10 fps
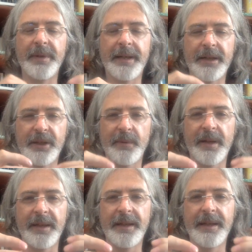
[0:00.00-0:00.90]
and actually what I
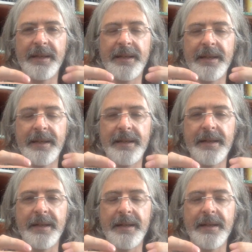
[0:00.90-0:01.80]
think
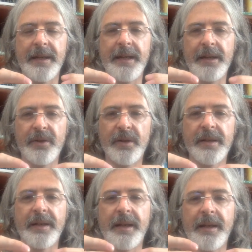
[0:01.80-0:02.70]
is an
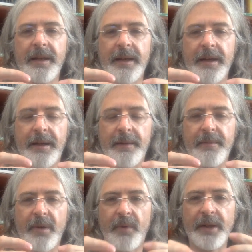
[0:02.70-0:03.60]
interesting
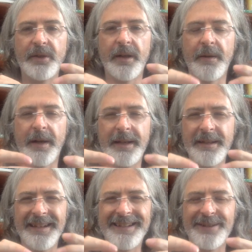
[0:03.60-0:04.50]
an
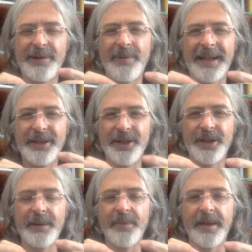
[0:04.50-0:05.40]
interesting
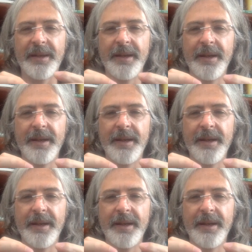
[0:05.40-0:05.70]
relationship with